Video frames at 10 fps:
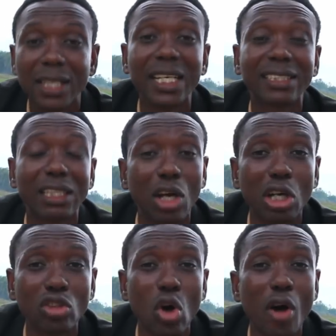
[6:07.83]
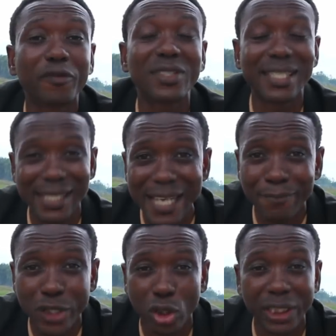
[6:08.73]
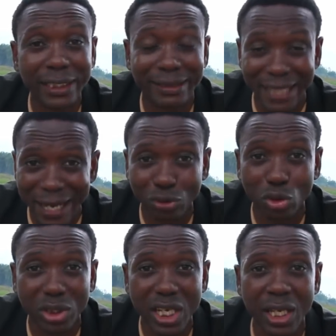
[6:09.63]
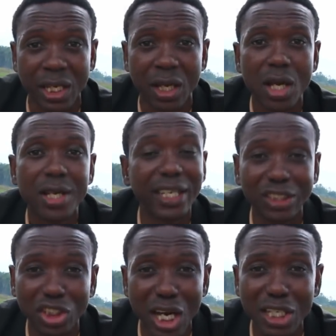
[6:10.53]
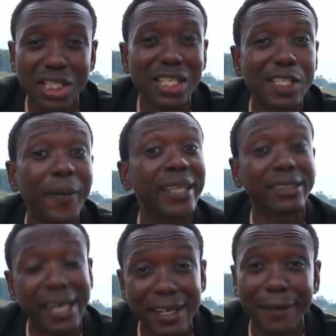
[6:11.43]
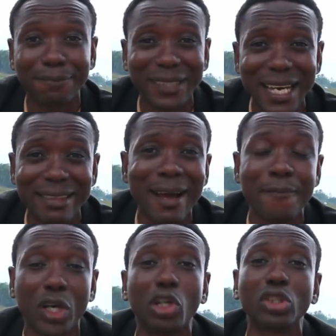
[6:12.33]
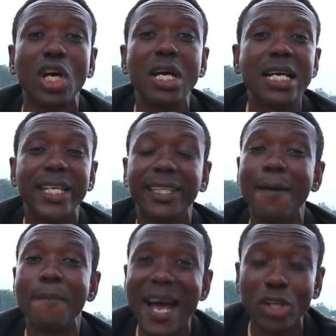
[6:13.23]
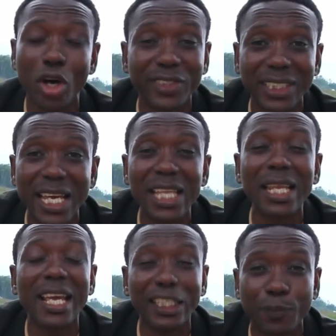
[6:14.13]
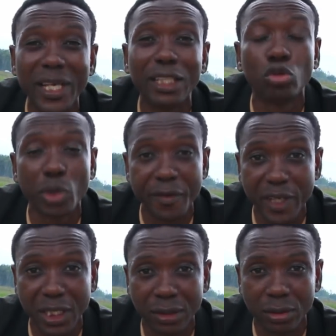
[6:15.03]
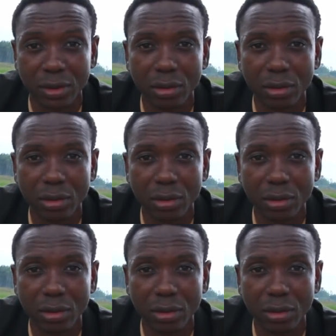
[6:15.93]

There's a lot of deception in town today. The church is being turned upside down because the man of sin is being revealed.